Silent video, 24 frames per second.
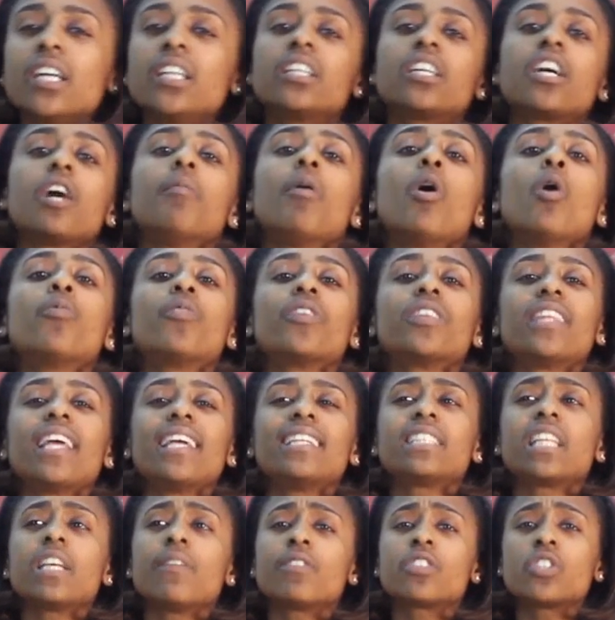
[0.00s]
I couldn't come home for
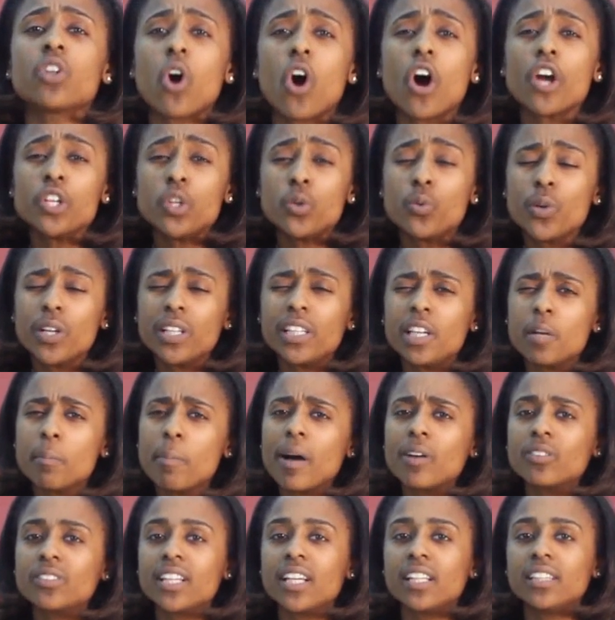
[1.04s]
Thanksgiving. So are you
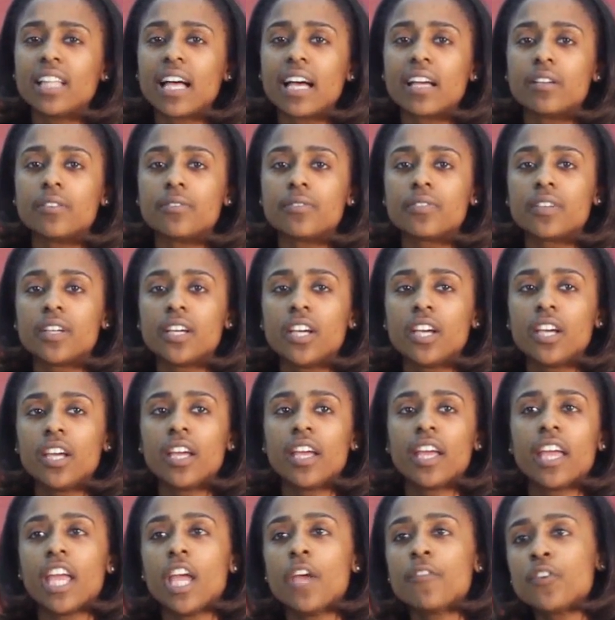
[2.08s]
really about that life?
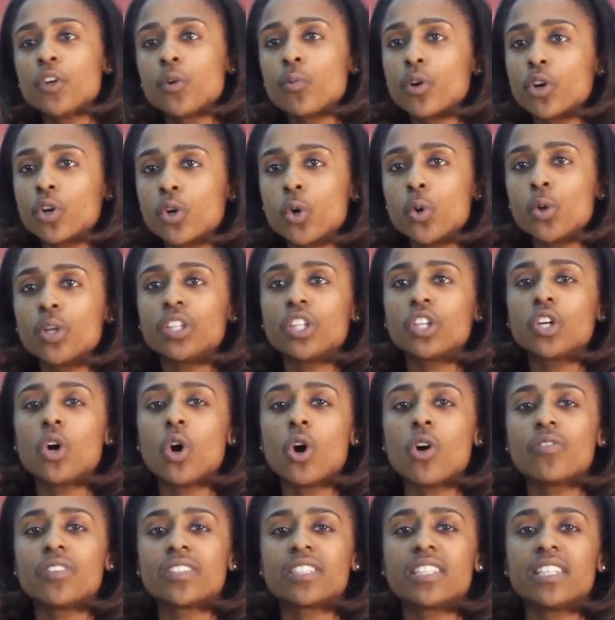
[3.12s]
If you're recruited
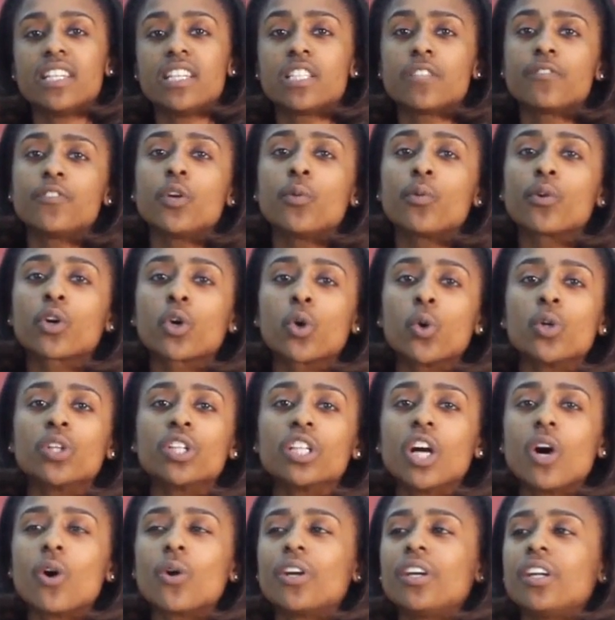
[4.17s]
to go overseas, if you're
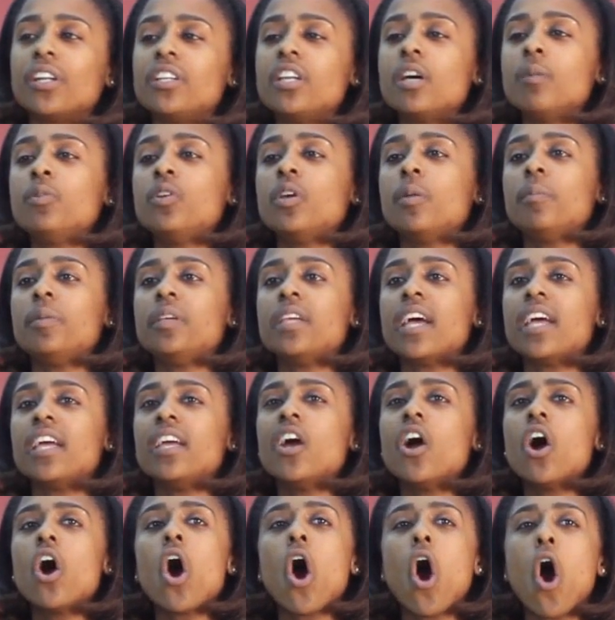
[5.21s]
recruited to go to the
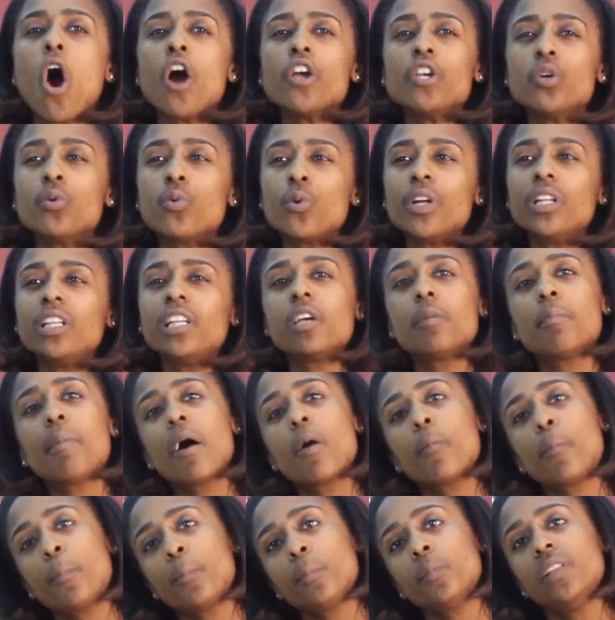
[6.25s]
WNBA, are you
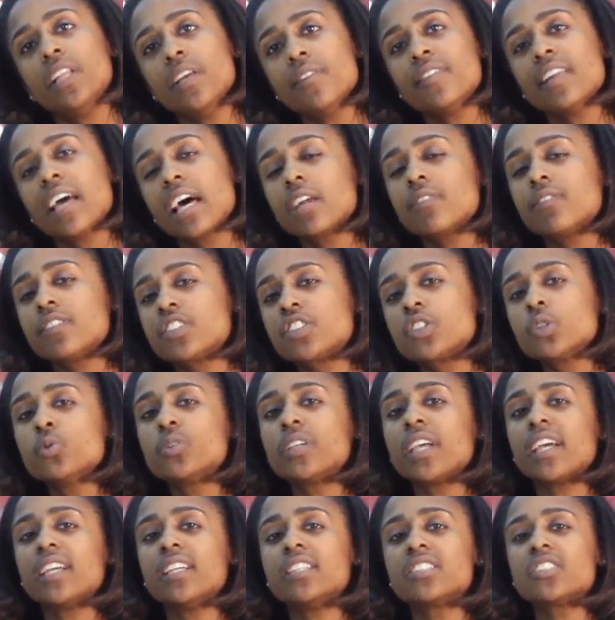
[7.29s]
really about living out of a
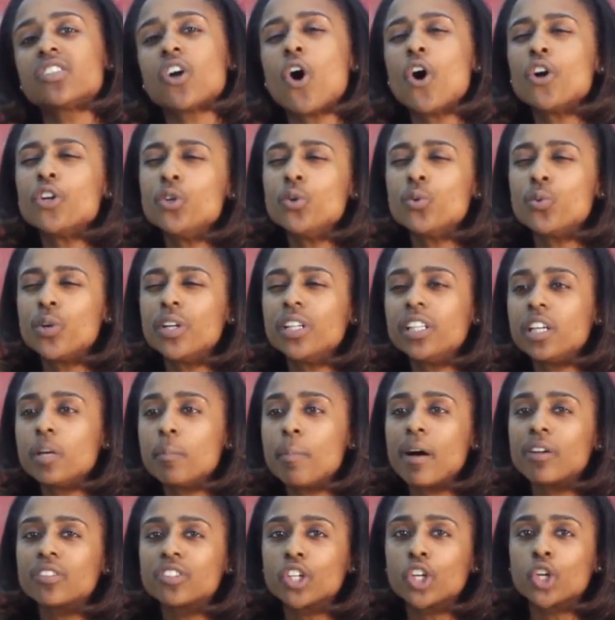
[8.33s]
suitcase? Are you
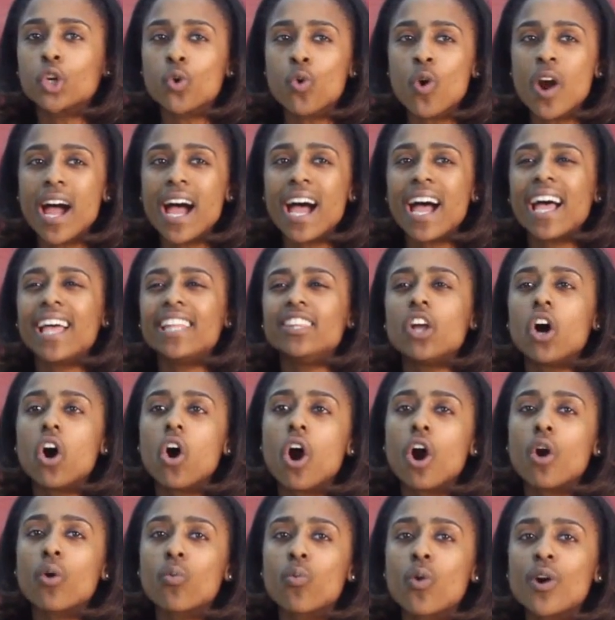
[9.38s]
really about the
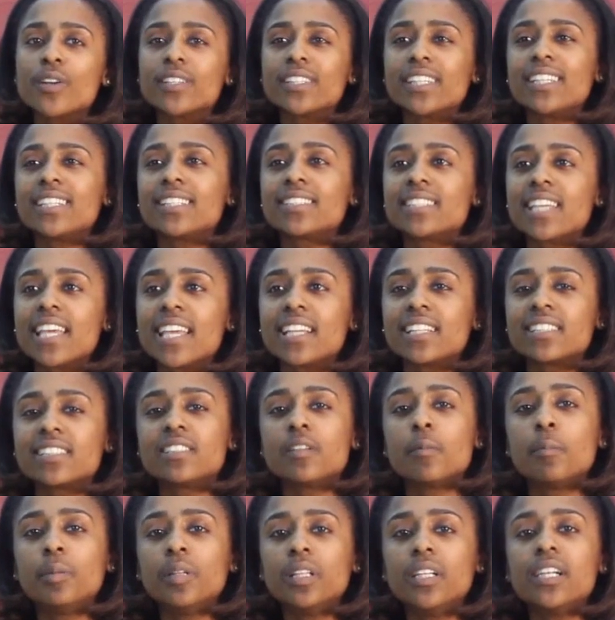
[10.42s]
grind, the hard work that it
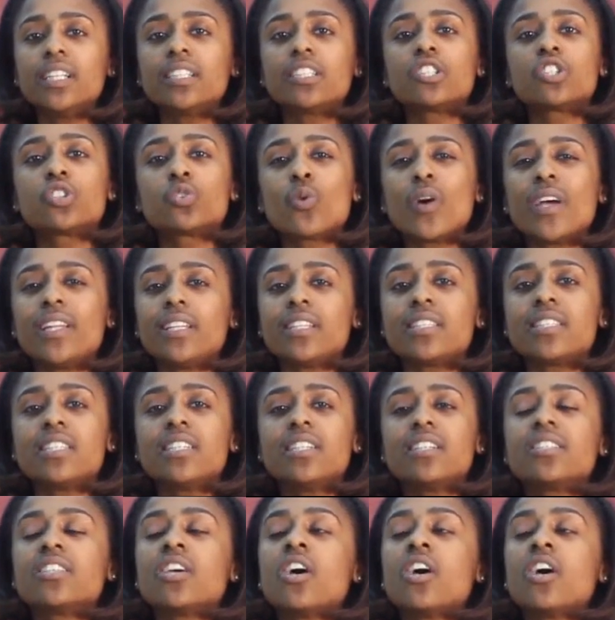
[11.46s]
takes, the blood, the sweat, and the